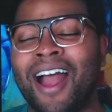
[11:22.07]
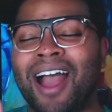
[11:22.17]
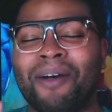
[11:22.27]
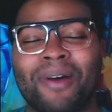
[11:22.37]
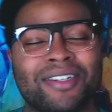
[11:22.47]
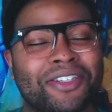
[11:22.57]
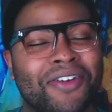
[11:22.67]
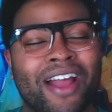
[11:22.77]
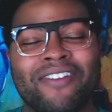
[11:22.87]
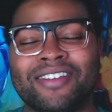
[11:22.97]
I watch a
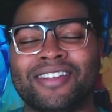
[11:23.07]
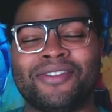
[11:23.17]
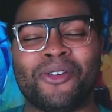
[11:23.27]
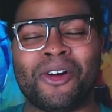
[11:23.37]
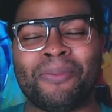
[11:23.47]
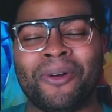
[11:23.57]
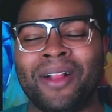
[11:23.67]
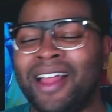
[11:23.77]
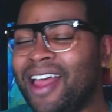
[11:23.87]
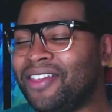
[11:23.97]
trailer, it's adorable,
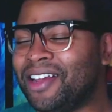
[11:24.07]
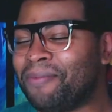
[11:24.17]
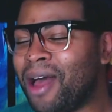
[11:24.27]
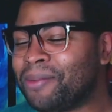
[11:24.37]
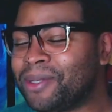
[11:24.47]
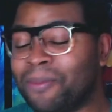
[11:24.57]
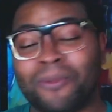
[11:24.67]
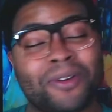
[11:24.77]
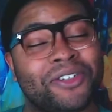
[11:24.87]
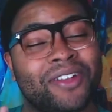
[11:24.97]
and then it pops up,
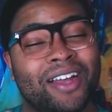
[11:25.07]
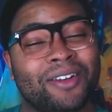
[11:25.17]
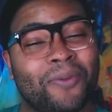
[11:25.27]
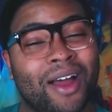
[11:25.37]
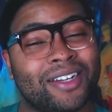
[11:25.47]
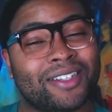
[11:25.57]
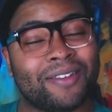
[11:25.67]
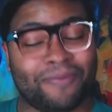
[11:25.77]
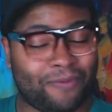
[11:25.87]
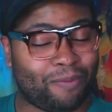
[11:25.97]
would you like to watch
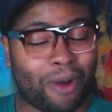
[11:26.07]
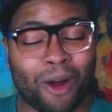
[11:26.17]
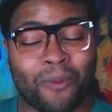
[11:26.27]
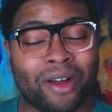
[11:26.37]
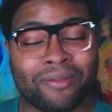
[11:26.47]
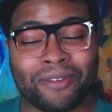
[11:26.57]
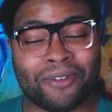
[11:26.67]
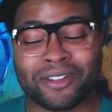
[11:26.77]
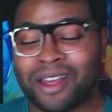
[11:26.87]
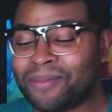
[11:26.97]
the part one of the
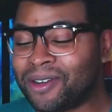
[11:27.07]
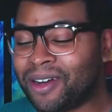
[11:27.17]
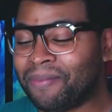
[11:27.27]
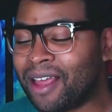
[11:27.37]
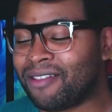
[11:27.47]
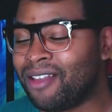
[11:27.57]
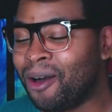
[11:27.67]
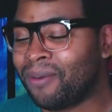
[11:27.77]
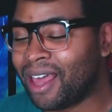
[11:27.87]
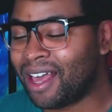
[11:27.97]
first episode? I'm like,
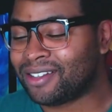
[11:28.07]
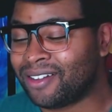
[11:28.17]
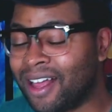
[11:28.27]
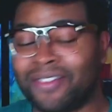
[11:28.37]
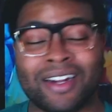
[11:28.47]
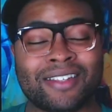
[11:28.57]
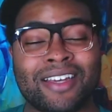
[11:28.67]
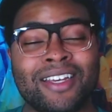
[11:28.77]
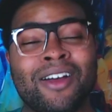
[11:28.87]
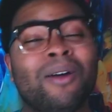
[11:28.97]
no, cancel. And then it's
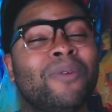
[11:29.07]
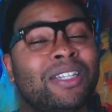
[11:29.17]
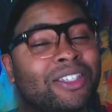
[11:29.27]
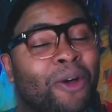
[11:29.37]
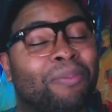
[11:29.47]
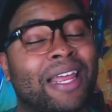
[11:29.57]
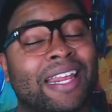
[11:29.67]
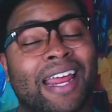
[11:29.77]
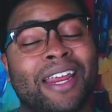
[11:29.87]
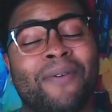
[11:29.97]
like, you know, we're just gonna play
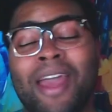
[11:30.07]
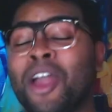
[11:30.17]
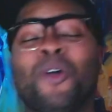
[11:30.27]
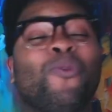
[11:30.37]
it anyway.